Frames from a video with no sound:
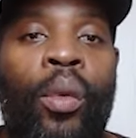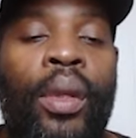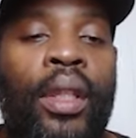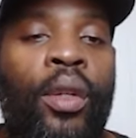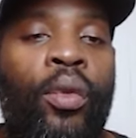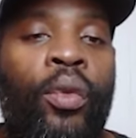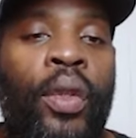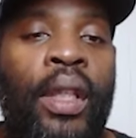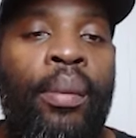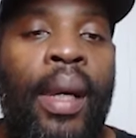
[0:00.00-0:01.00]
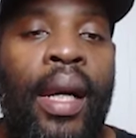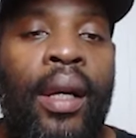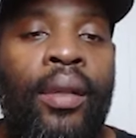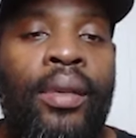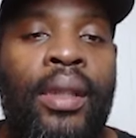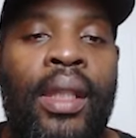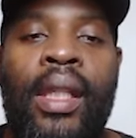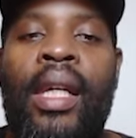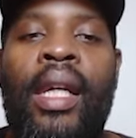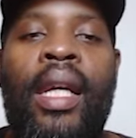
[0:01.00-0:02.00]
with the rebounds.
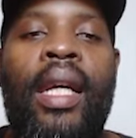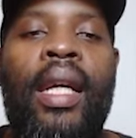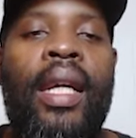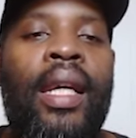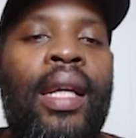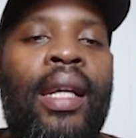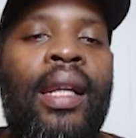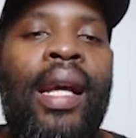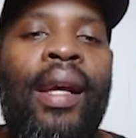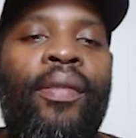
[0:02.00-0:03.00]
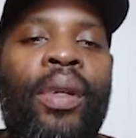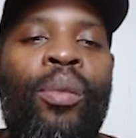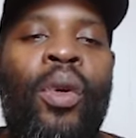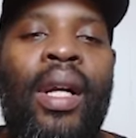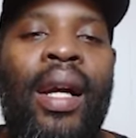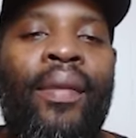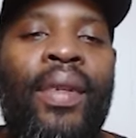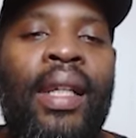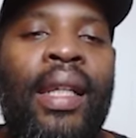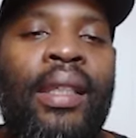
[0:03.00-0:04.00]
And I feel more
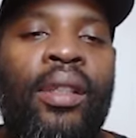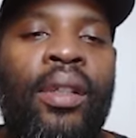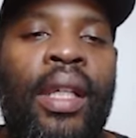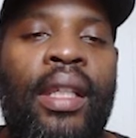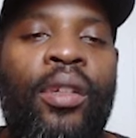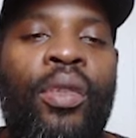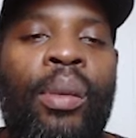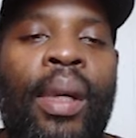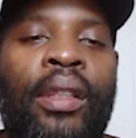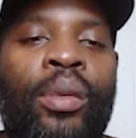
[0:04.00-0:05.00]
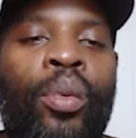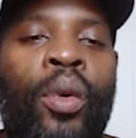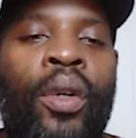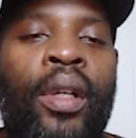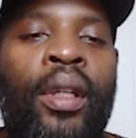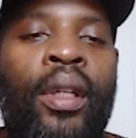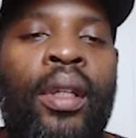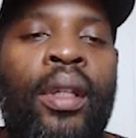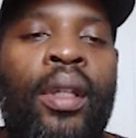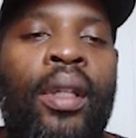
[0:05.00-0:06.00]
confident that she'll get the rebounds more.
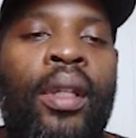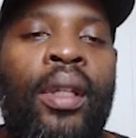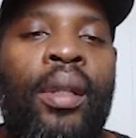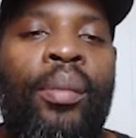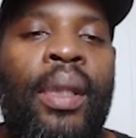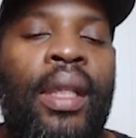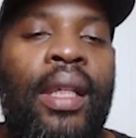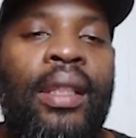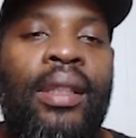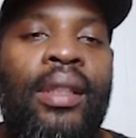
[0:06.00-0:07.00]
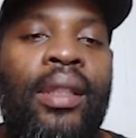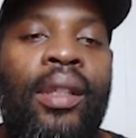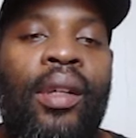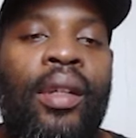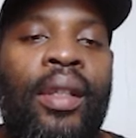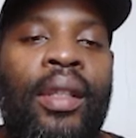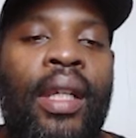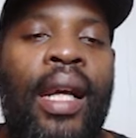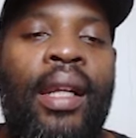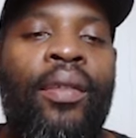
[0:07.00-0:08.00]
Because, you know,
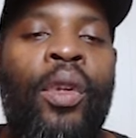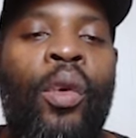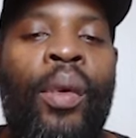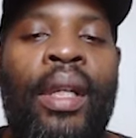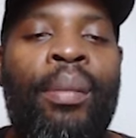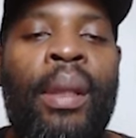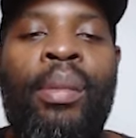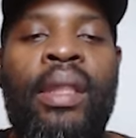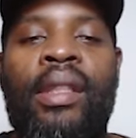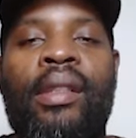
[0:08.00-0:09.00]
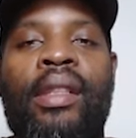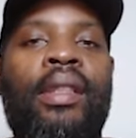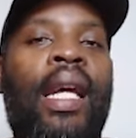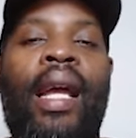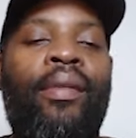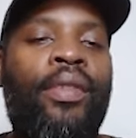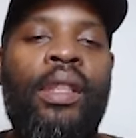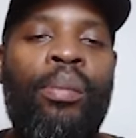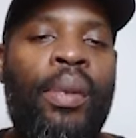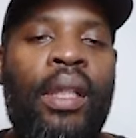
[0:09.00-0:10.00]
out of nowhere, maybe she just have,
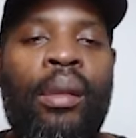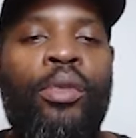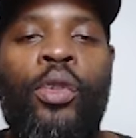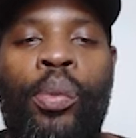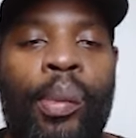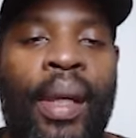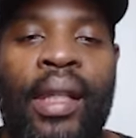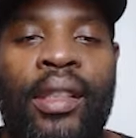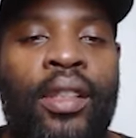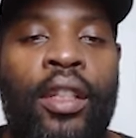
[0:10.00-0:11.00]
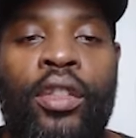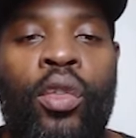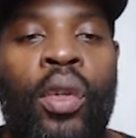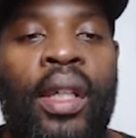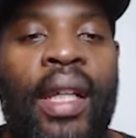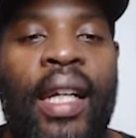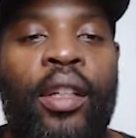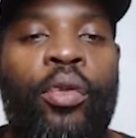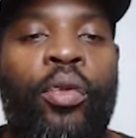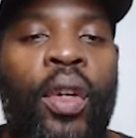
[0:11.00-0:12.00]
she becomes Superman and starts scoring like
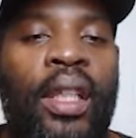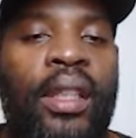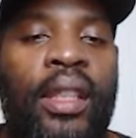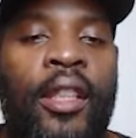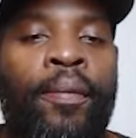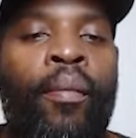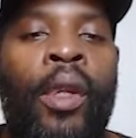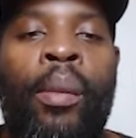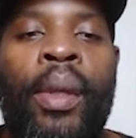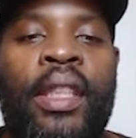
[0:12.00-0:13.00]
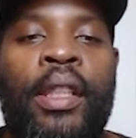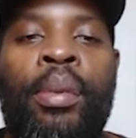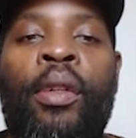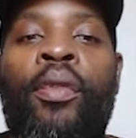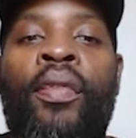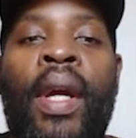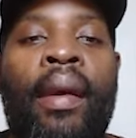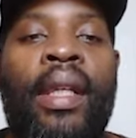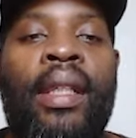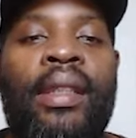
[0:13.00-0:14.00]
crazy. But she's been
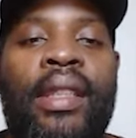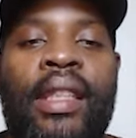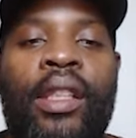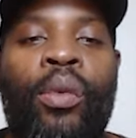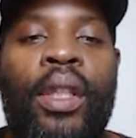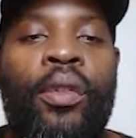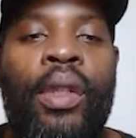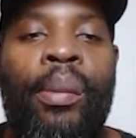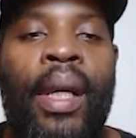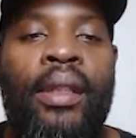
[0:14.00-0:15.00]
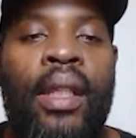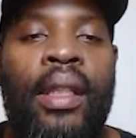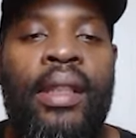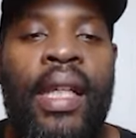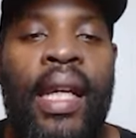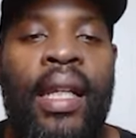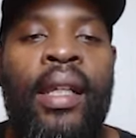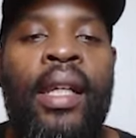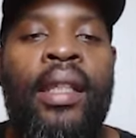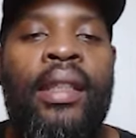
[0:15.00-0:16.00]
very consistent with the rebounds. Look, 10,
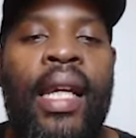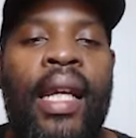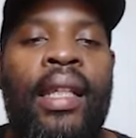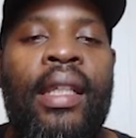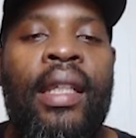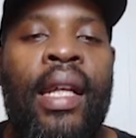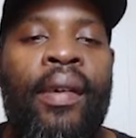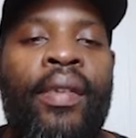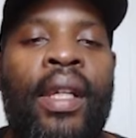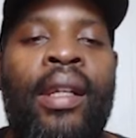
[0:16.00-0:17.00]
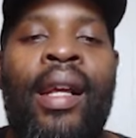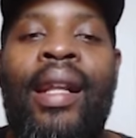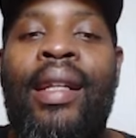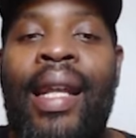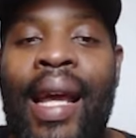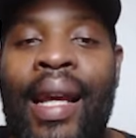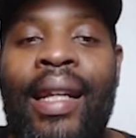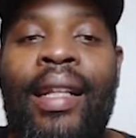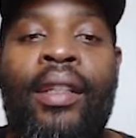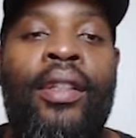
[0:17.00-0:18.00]
10, 11, 9,
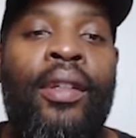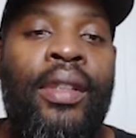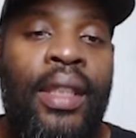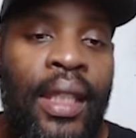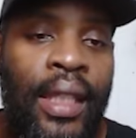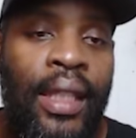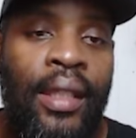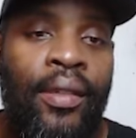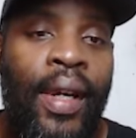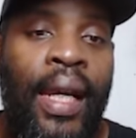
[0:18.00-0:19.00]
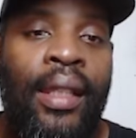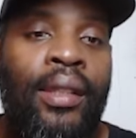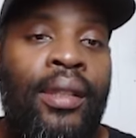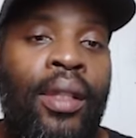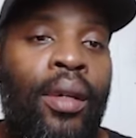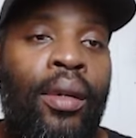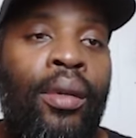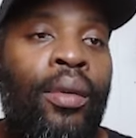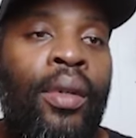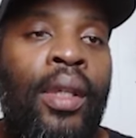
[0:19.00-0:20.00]
and 13, right?
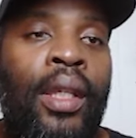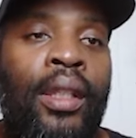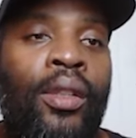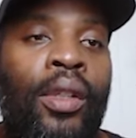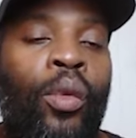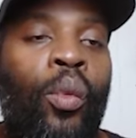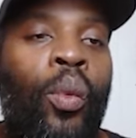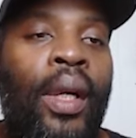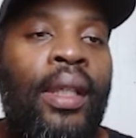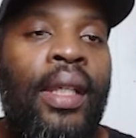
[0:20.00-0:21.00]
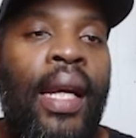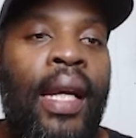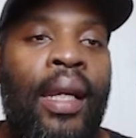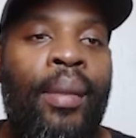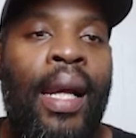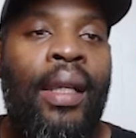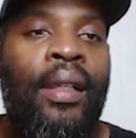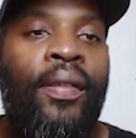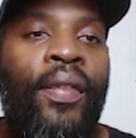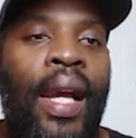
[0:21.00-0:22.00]
So it's only 1 game out of
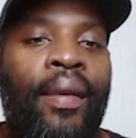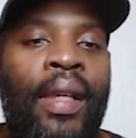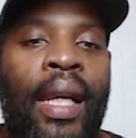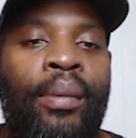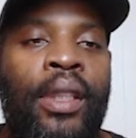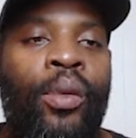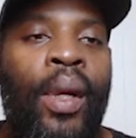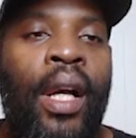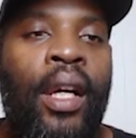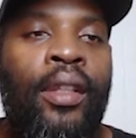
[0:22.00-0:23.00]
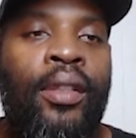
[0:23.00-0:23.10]
the 5 games she went under